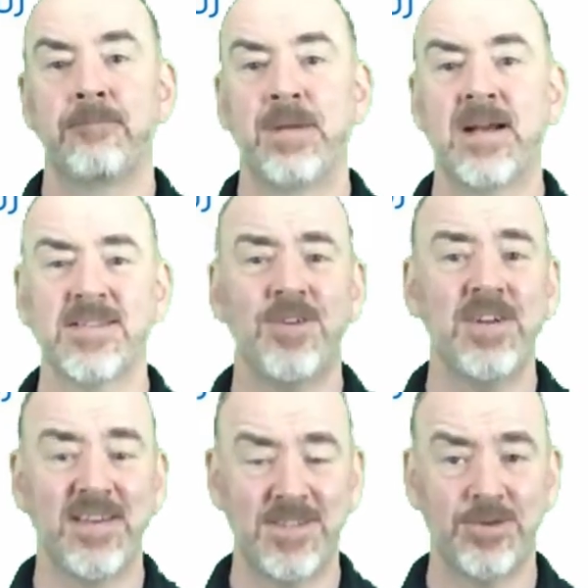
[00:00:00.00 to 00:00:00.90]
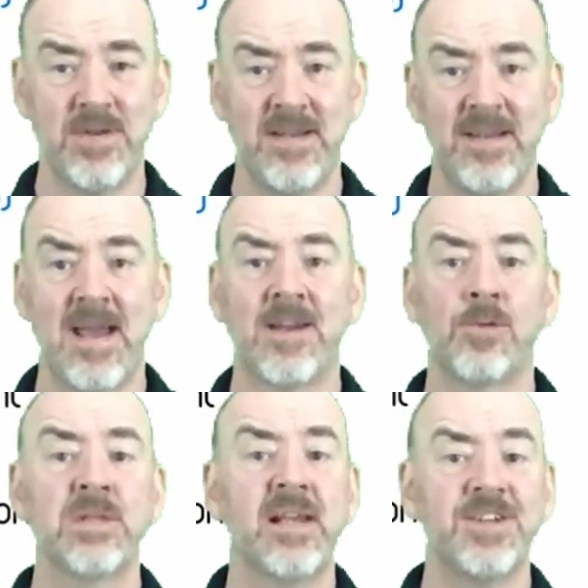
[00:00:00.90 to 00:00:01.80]
Because of our history and
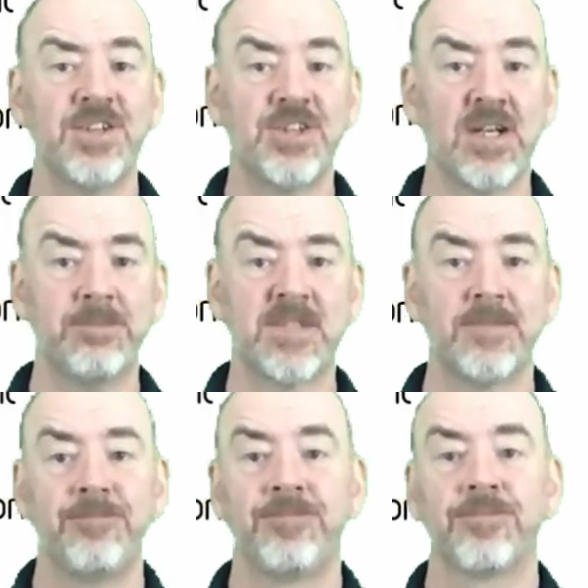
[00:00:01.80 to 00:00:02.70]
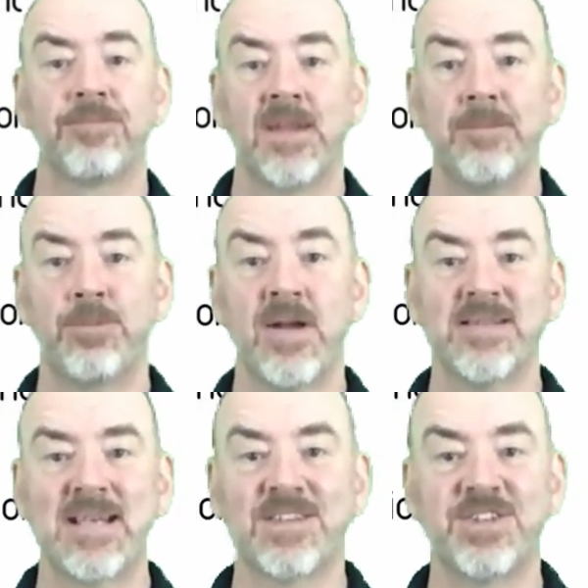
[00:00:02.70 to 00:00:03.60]
our relationships,
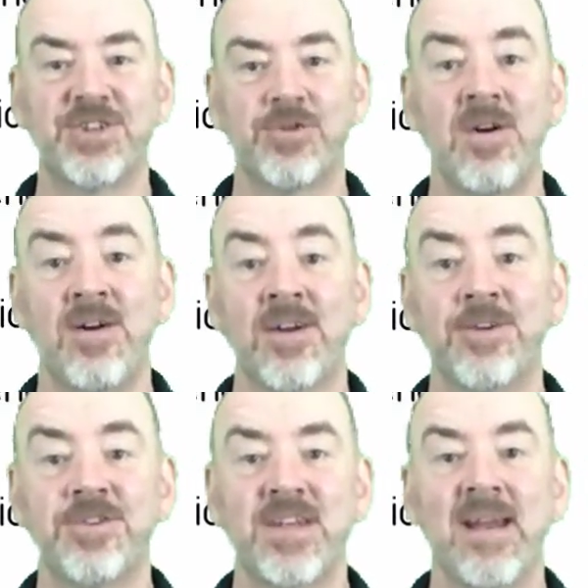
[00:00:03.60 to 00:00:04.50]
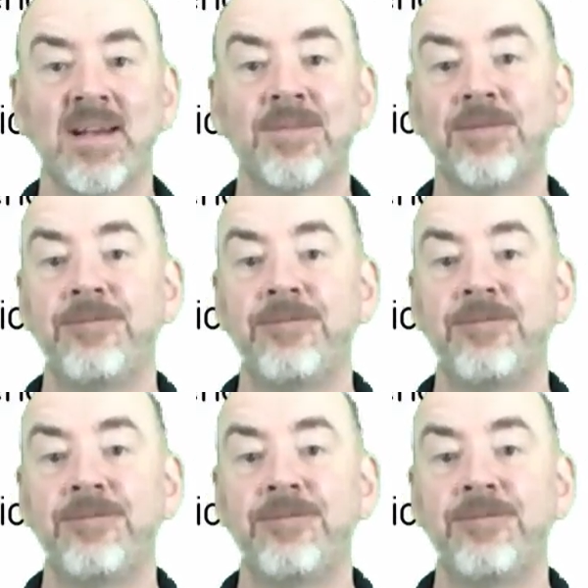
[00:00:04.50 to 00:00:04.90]
IMPRES has a strong understanding of the